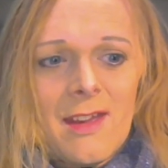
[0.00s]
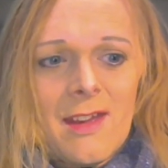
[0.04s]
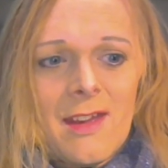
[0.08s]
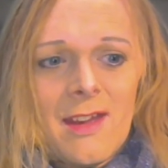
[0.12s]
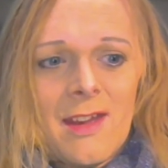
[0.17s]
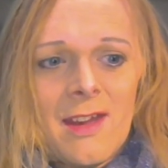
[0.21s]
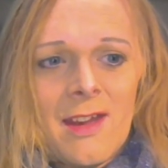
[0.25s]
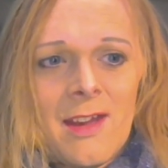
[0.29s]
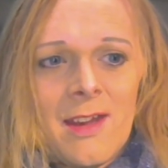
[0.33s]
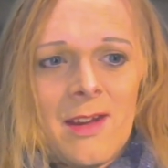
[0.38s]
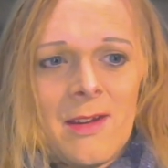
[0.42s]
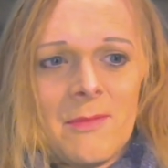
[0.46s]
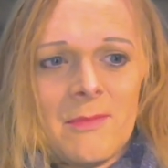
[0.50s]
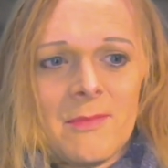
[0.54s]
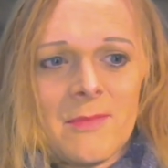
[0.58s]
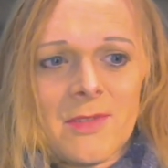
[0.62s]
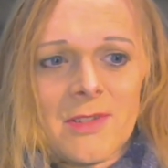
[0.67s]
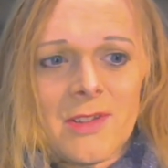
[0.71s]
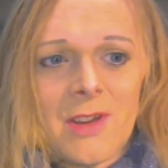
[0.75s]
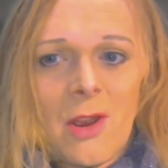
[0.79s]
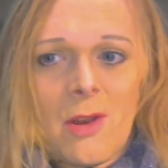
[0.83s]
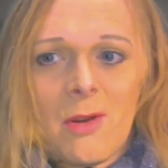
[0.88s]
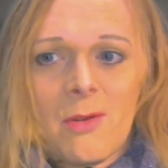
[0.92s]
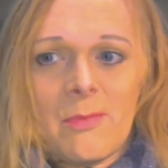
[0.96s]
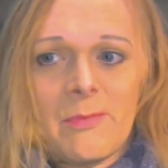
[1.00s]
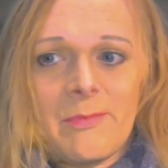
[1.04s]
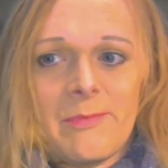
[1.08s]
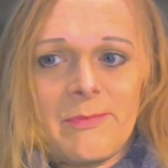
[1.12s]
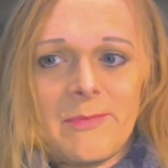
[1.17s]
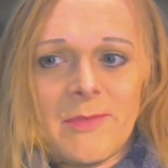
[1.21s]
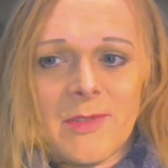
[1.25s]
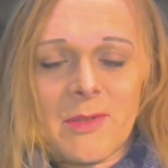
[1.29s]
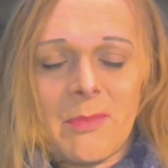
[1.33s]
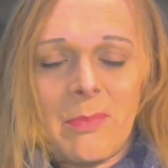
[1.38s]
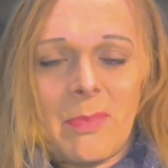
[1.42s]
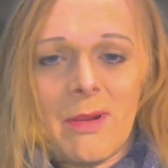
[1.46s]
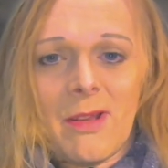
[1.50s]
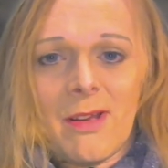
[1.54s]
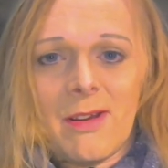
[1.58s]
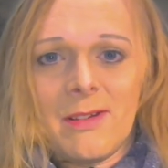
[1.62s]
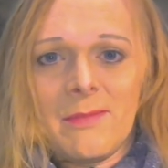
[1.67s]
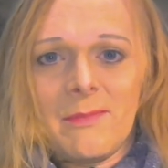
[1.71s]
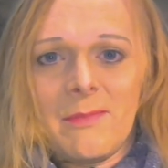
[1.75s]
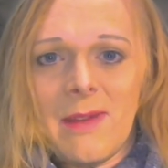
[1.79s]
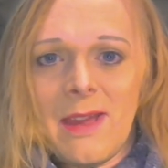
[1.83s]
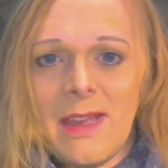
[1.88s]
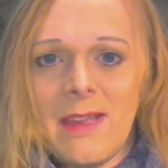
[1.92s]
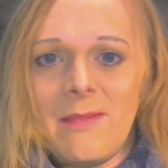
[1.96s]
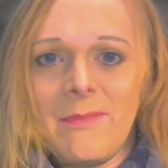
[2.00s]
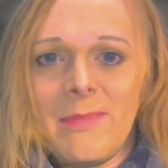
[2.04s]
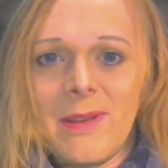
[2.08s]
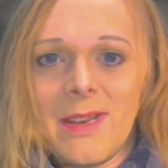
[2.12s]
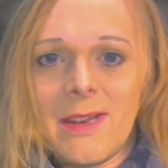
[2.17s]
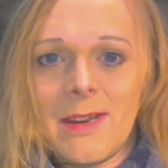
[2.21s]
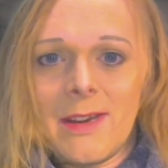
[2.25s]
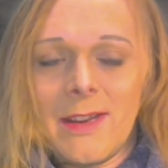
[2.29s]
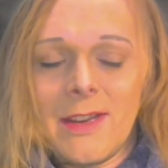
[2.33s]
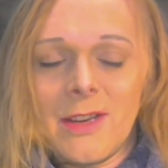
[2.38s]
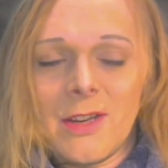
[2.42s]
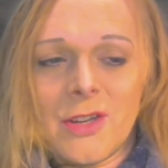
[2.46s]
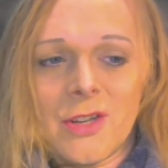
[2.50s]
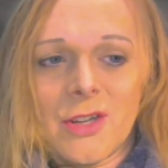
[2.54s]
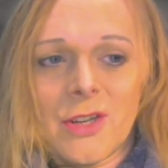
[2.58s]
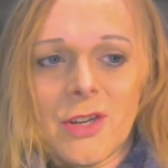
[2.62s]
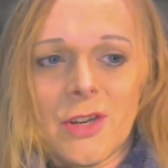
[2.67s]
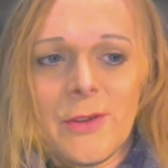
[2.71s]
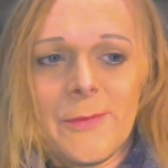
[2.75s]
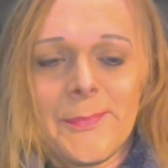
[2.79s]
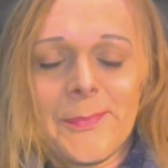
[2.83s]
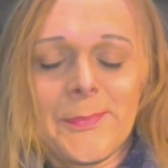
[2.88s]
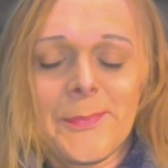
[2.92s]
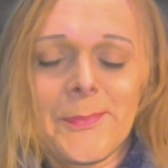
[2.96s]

So supply may be an issue.